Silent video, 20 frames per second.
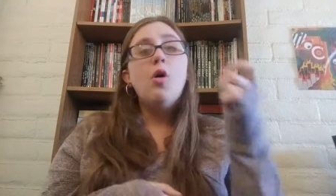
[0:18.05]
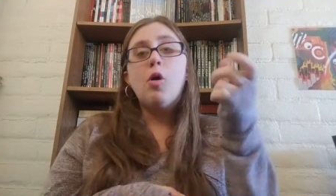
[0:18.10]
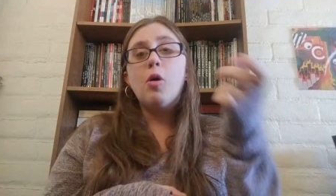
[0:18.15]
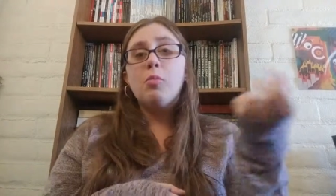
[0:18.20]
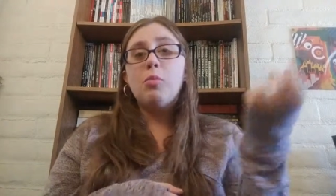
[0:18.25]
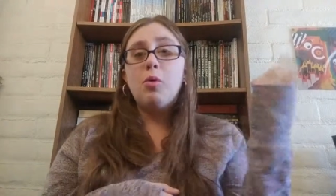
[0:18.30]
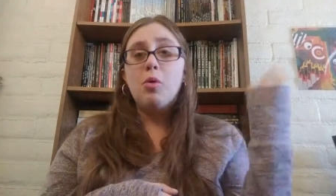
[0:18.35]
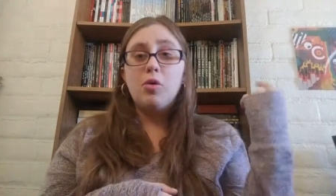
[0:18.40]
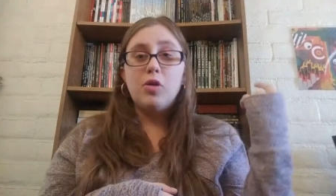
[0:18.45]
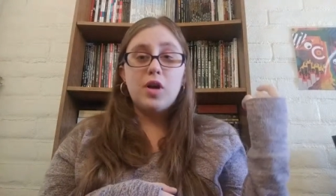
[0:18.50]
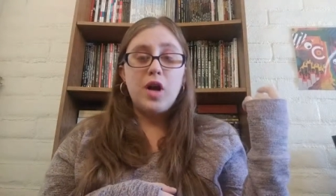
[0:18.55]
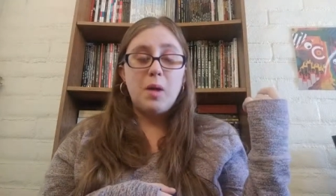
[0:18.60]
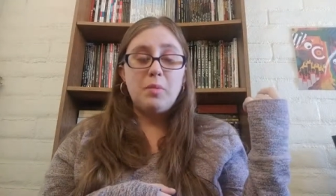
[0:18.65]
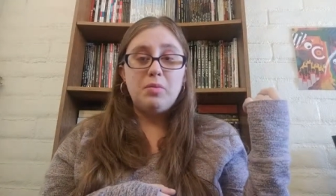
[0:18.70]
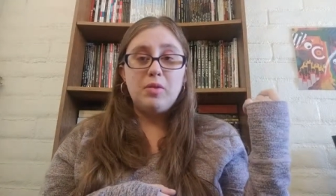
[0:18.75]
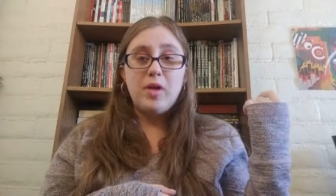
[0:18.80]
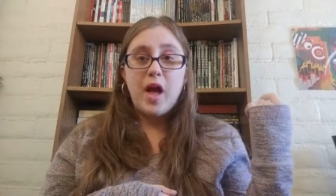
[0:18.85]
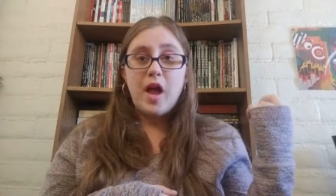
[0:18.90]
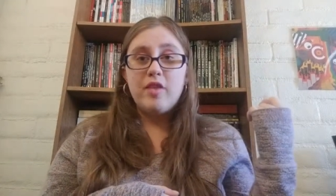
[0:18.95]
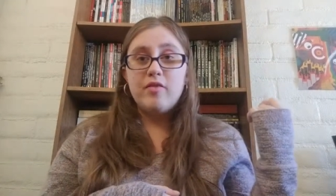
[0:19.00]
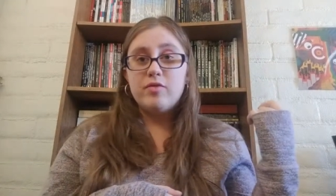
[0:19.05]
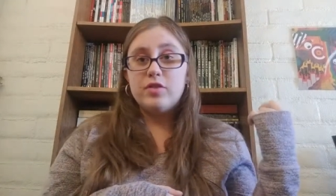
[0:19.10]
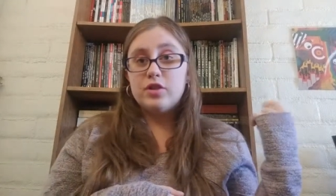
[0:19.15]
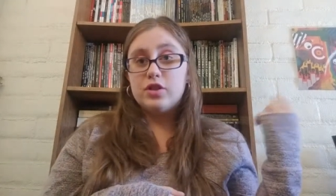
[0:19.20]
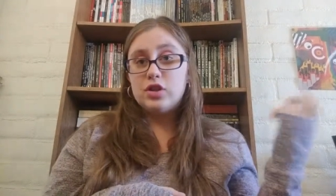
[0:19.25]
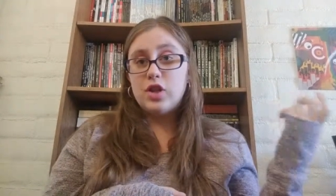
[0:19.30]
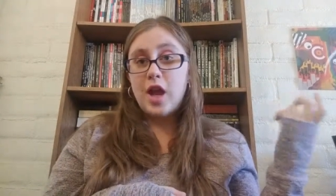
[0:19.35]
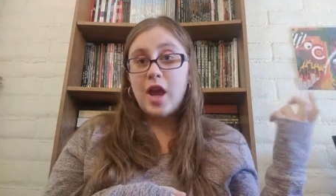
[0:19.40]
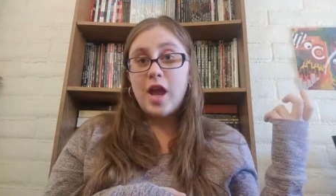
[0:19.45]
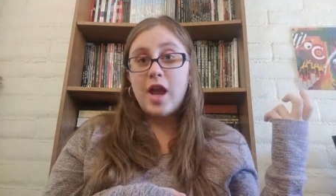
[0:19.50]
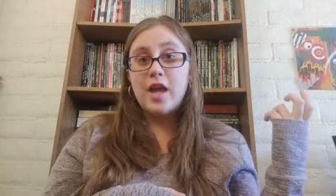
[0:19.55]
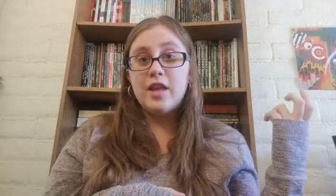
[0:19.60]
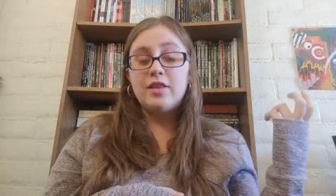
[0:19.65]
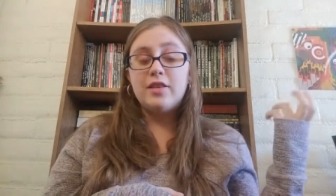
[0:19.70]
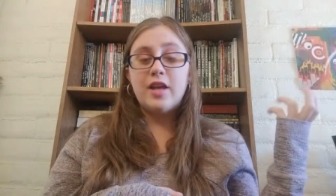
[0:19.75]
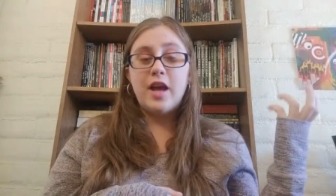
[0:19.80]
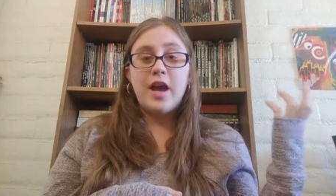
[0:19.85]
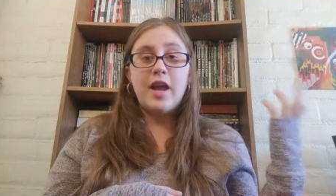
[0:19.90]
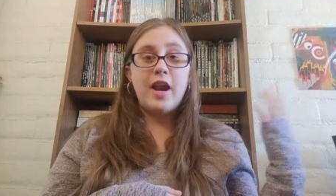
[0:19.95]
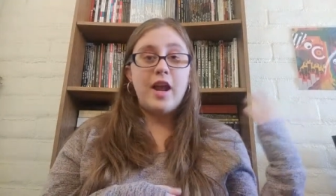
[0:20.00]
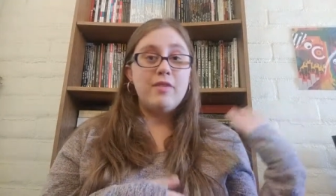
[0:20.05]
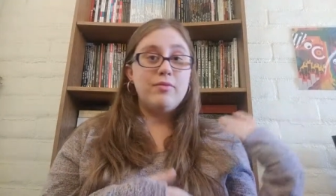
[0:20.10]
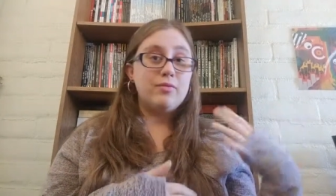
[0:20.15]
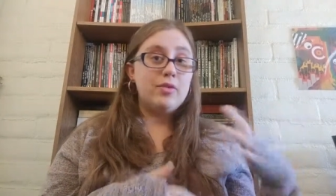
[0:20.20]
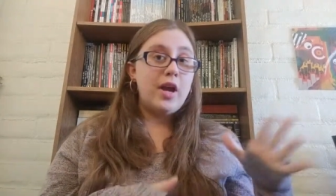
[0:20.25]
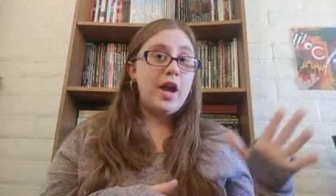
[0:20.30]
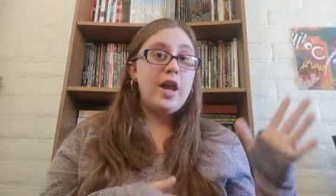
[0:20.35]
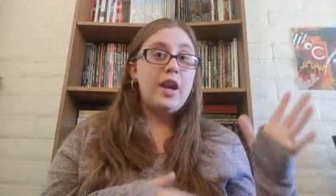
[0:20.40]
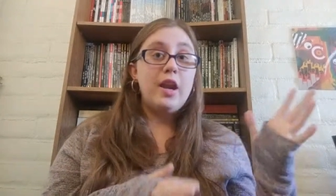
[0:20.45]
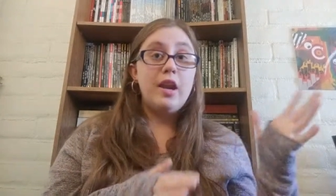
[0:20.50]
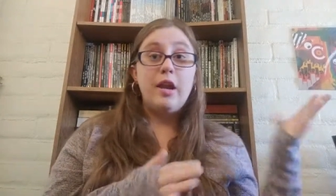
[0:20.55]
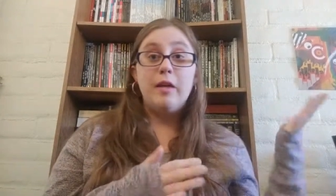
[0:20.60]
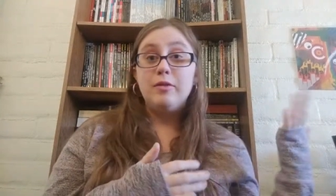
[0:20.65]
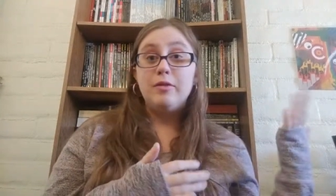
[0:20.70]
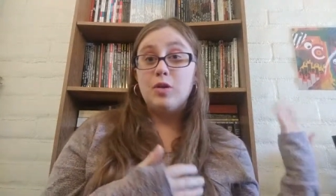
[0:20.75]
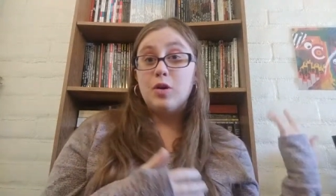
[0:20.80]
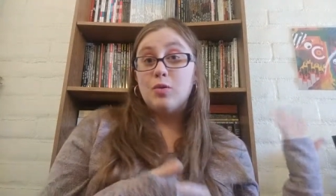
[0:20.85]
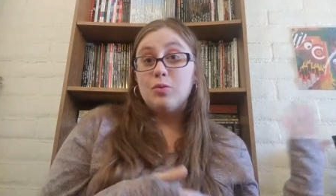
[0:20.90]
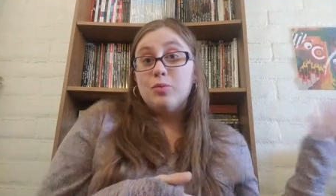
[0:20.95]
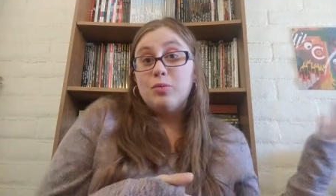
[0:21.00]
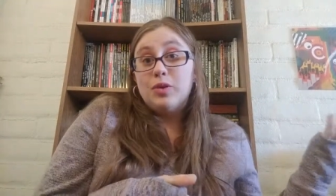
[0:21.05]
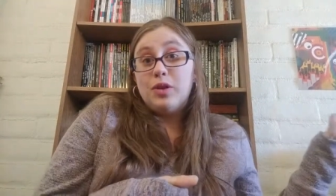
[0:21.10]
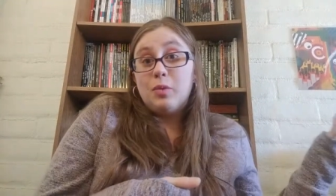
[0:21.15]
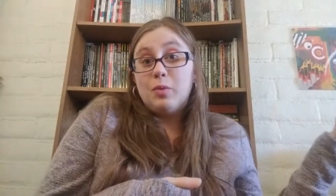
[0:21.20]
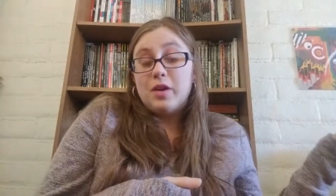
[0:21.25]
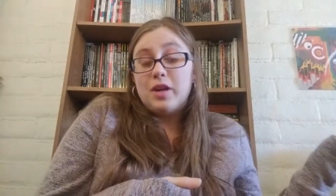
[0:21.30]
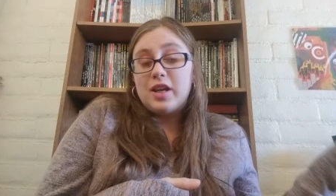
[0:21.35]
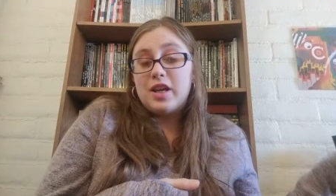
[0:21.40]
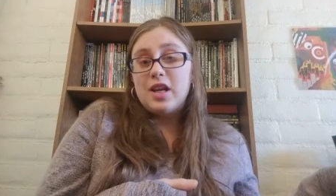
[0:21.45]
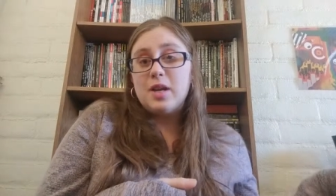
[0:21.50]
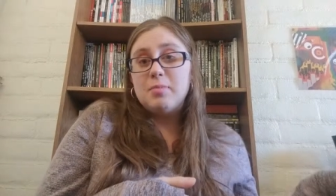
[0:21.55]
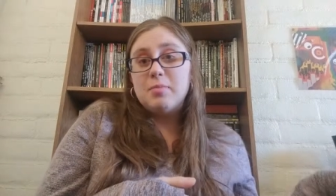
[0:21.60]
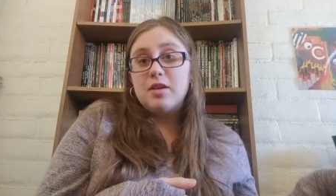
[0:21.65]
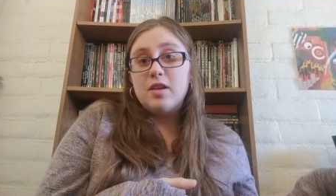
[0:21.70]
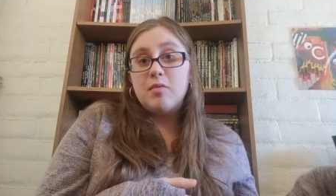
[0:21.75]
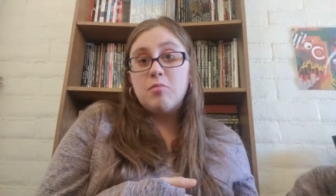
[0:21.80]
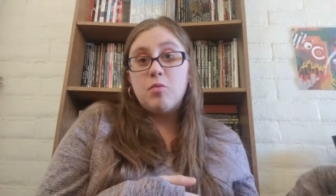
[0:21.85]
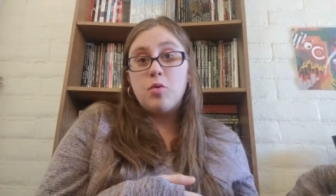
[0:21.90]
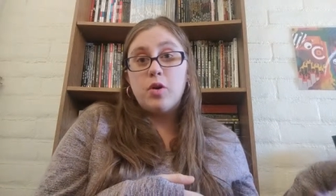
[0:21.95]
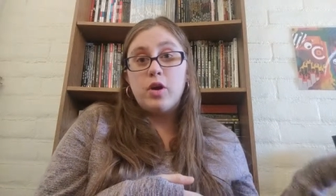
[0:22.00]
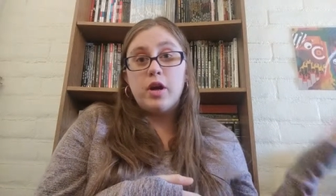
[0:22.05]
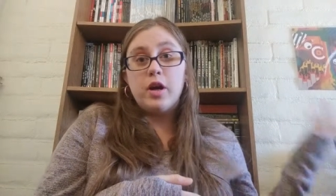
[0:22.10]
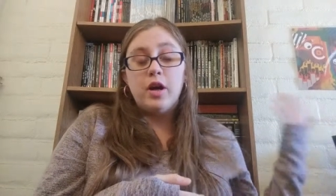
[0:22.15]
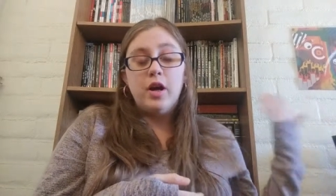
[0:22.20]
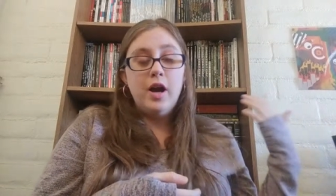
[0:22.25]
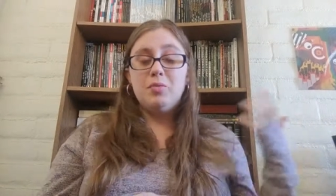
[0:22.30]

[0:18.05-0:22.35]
or pull a couple out of the shed that I've read and I don't really want to keep anymore.